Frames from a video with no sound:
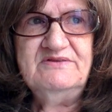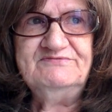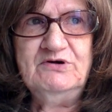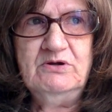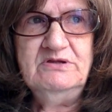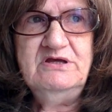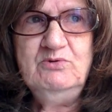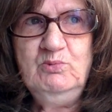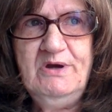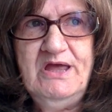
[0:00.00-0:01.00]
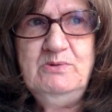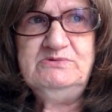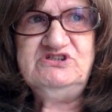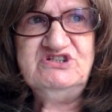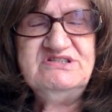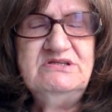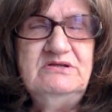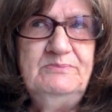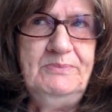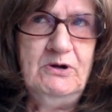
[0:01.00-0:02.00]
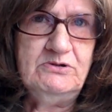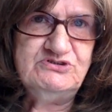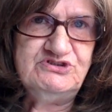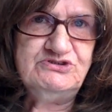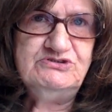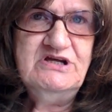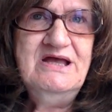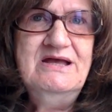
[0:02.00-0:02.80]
the falling away, which is the departure,